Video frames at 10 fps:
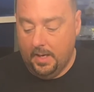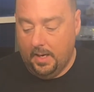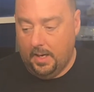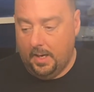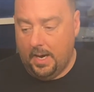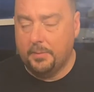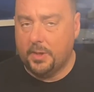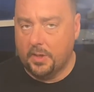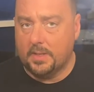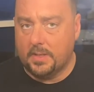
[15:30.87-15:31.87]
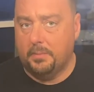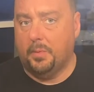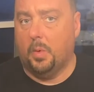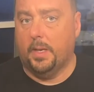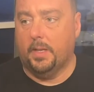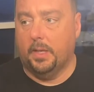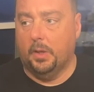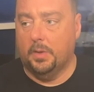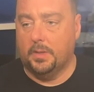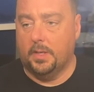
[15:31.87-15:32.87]
I'm sure at some point they
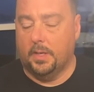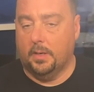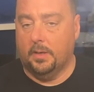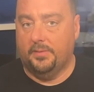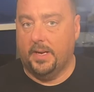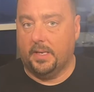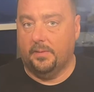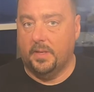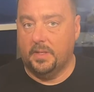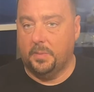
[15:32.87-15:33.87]
lose their effectiveness,